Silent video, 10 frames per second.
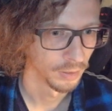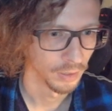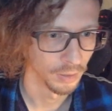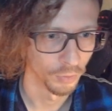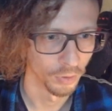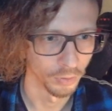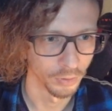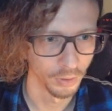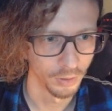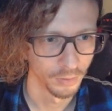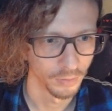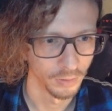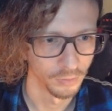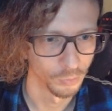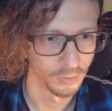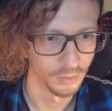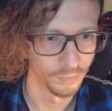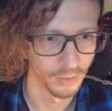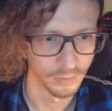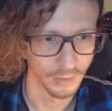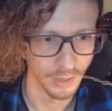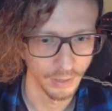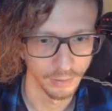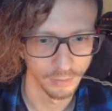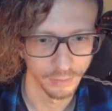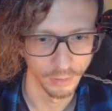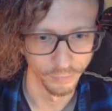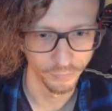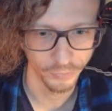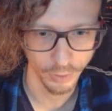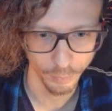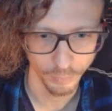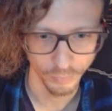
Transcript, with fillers: and we're all good. These were the events added, confirm,